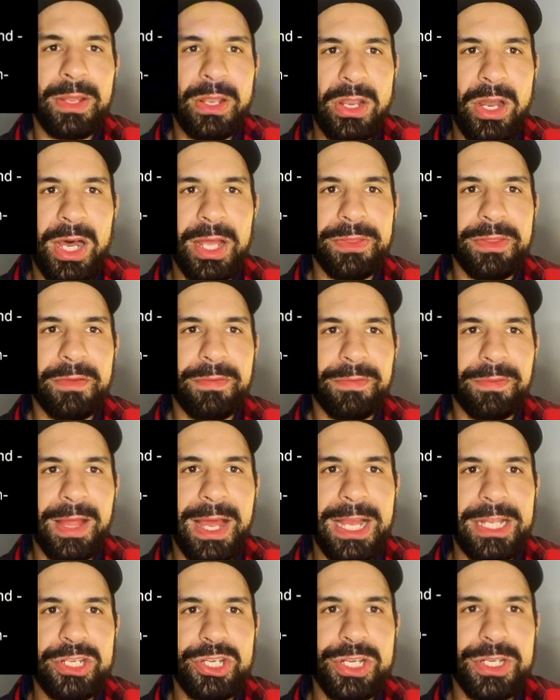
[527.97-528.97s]
not the
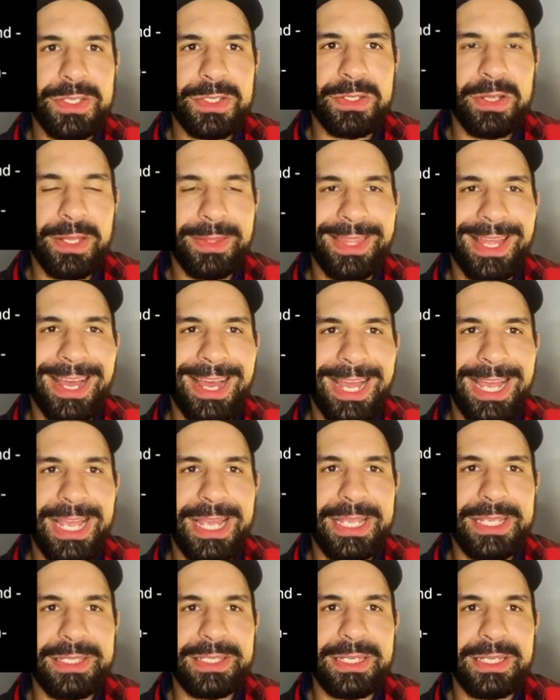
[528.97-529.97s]
flashiest, not the
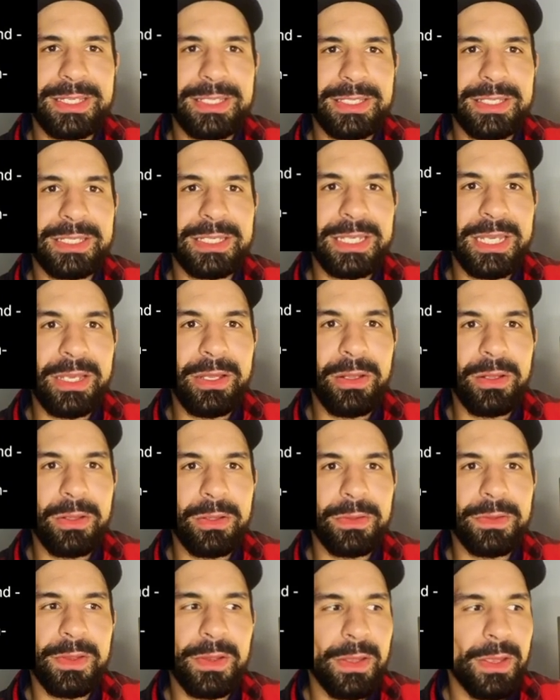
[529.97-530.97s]
highest
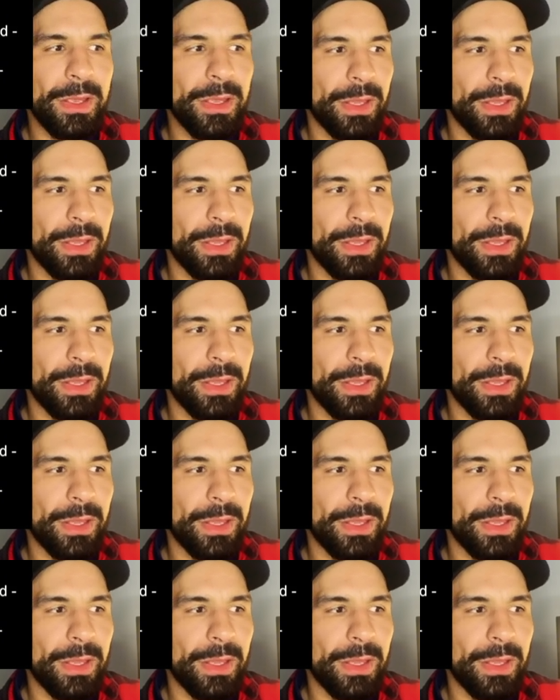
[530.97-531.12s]
skilled